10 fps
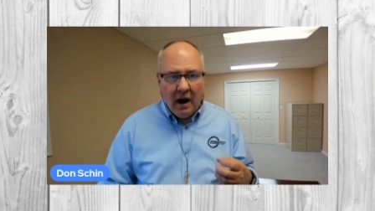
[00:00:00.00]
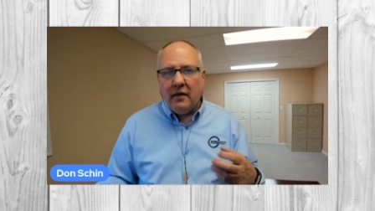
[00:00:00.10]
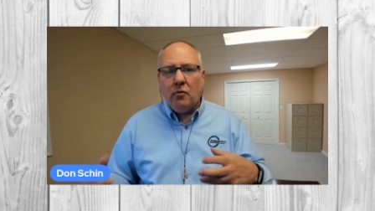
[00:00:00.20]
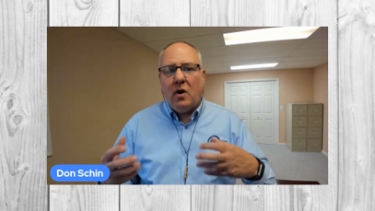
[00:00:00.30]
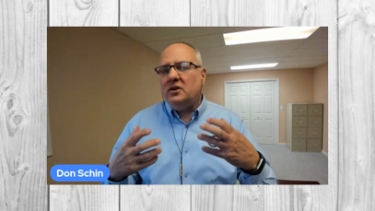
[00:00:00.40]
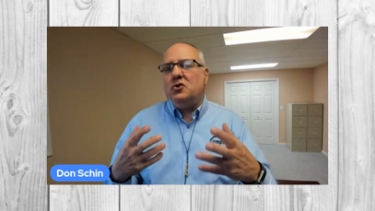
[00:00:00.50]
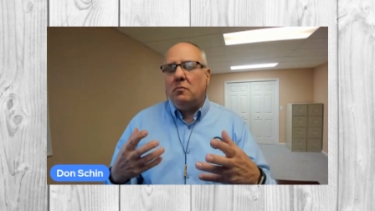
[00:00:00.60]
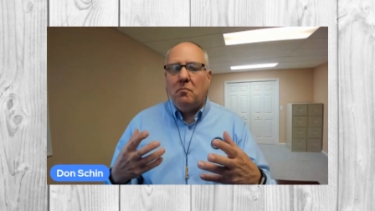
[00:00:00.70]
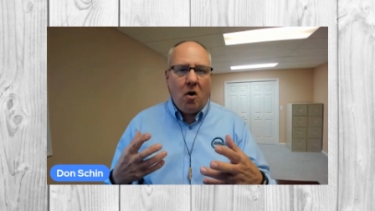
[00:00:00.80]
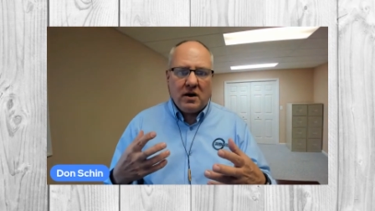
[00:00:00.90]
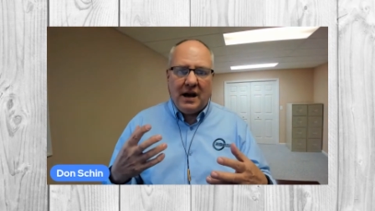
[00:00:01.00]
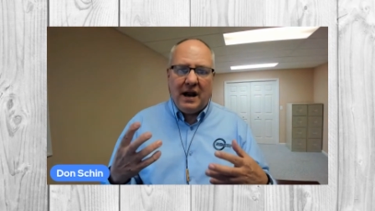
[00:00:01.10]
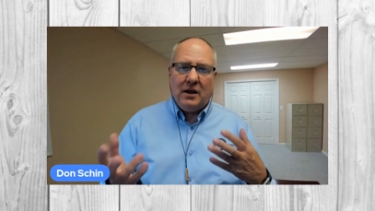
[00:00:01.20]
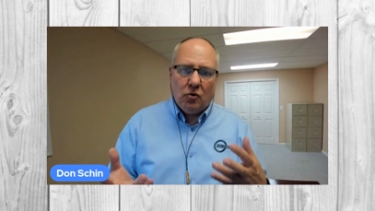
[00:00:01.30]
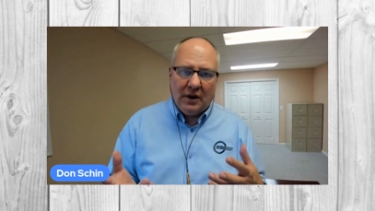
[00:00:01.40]
Otherwise, your
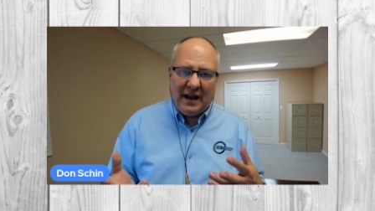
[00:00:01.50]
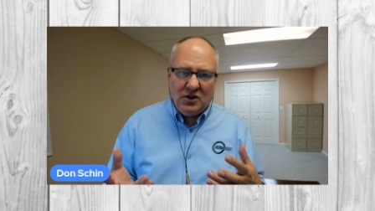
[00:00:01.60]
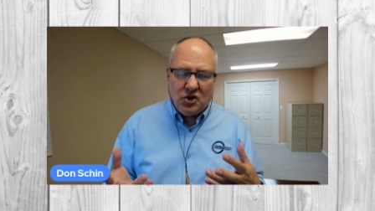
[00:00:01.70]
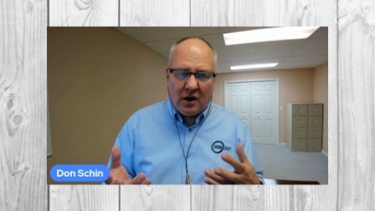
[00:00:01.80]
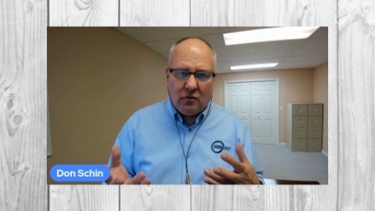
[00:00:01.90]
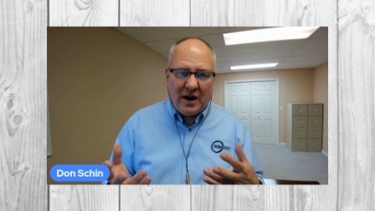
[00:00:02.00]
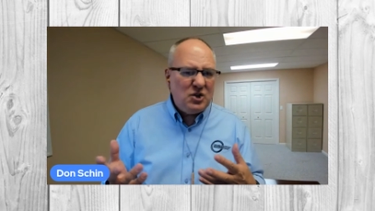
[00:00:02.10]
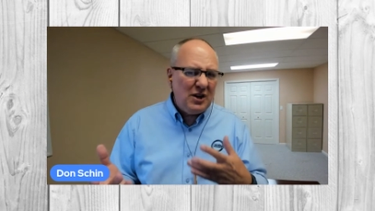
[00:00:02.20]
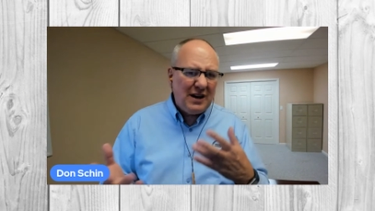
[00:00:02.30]
marketing, your lead generation,